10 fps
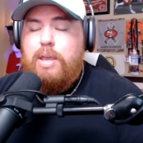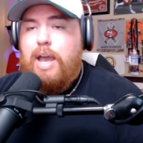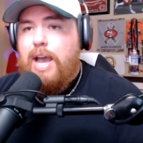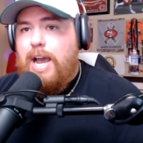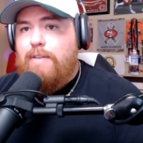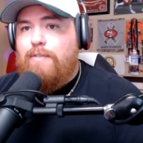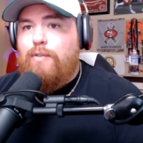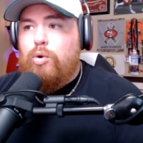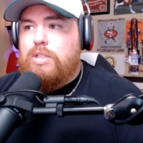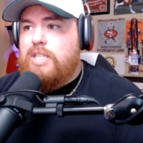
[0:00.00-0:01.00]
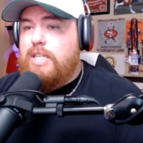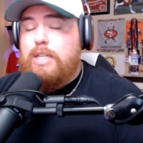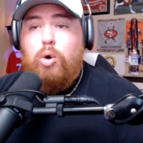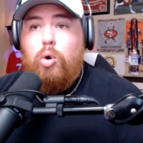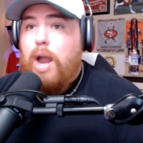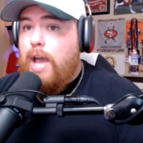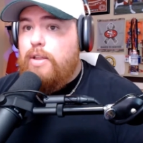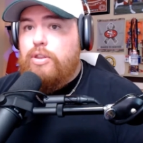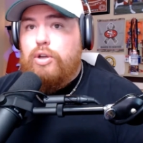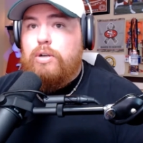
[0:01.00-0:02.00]
at 14 or at
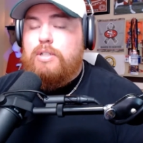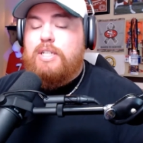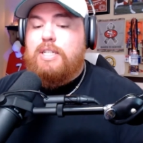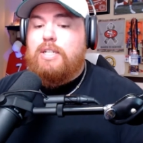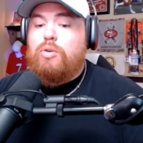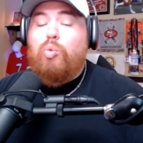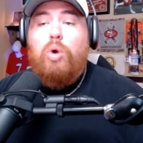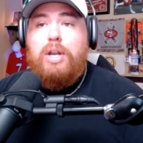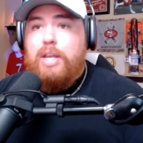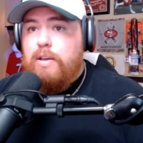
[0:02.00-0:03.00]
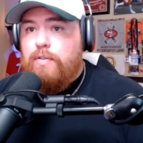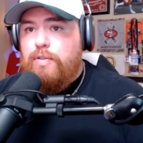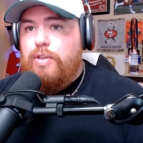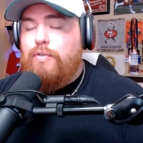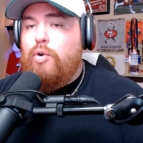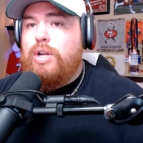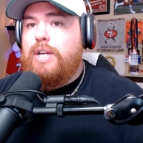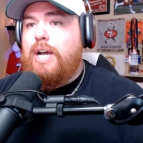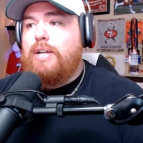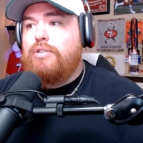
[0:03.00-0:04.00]
13? What if the
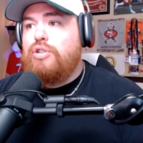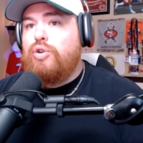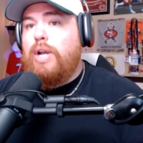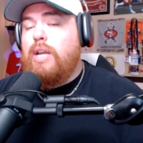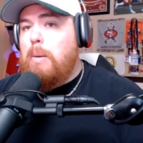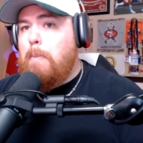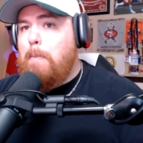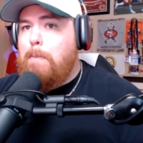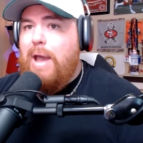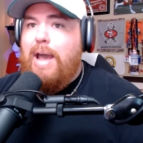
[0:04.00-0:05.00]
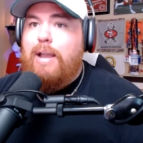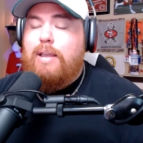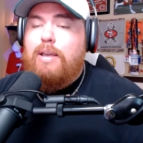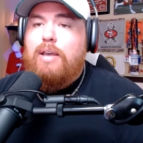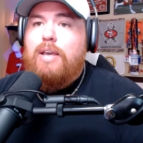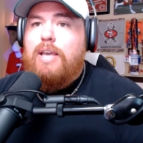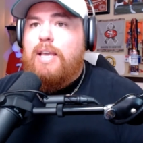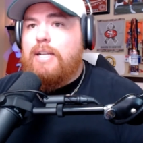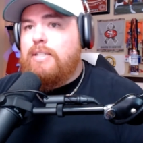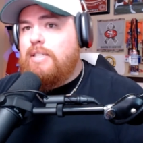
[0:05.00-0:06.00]
49ers traded back
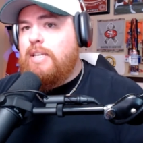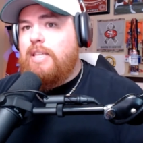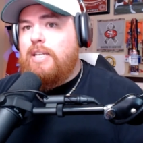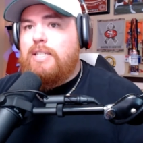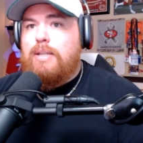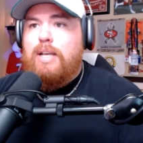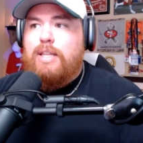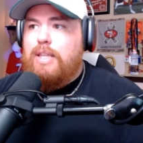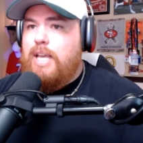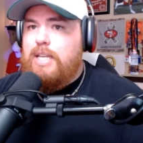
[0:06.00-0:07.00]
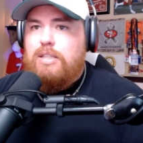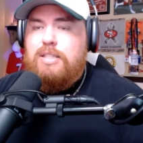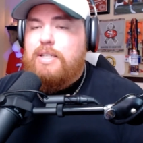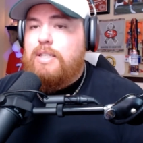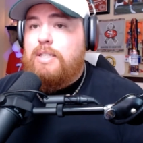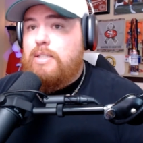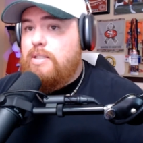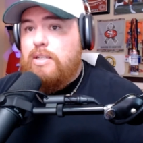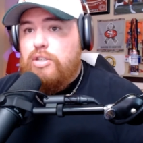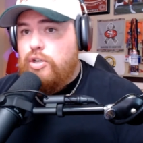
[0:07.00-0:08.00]
into the late teens
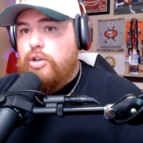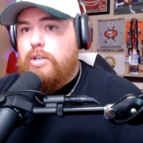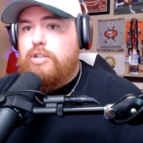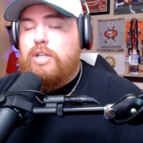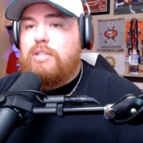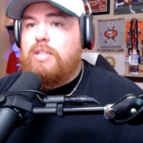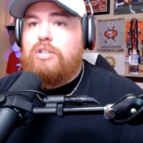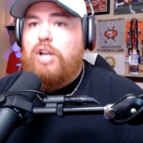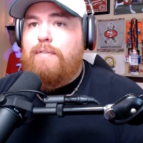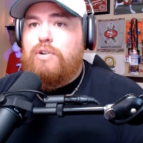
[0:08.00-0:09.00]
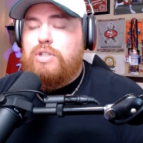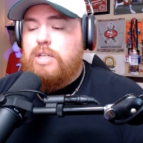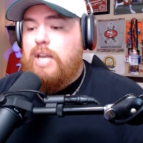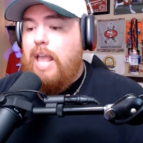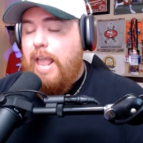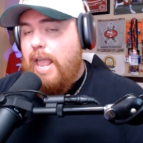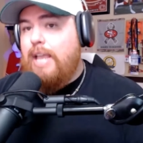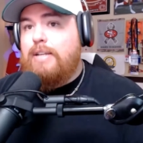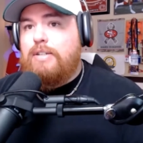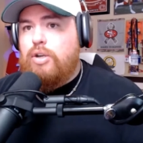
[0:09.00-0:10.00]
and took Justin Jefferson
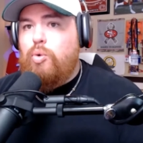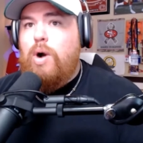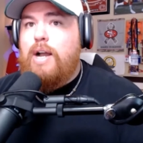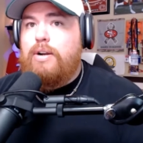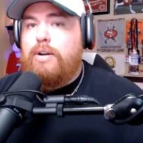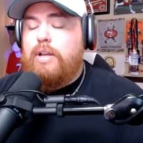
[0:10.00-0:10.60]
and acquired